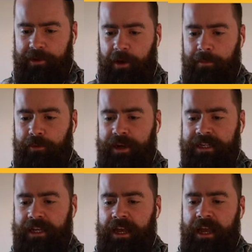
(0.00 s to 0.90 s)
of coming up
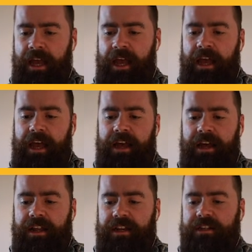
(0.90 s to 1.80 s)
with
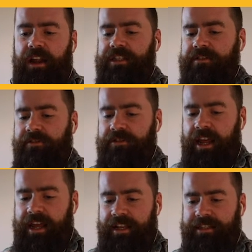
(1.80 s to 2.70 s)
lots of
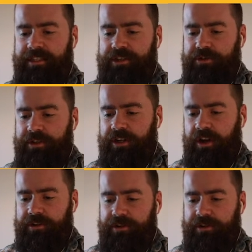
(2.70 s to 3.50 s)
different takes you could go